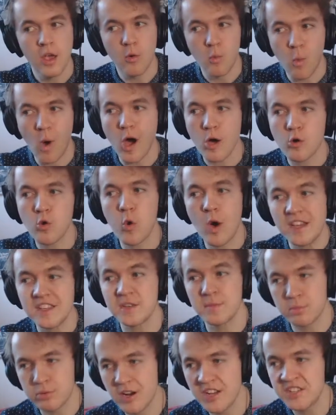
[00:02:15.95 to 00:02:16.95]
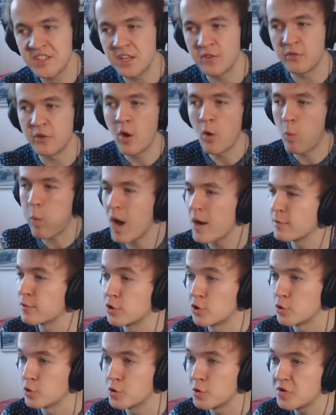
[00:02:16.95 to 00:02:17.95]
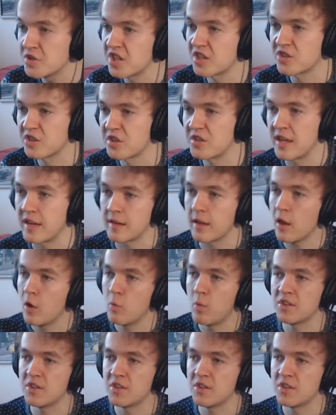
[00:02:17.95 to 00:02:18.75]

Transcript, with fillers: While quite impressive, why would you do such a thing?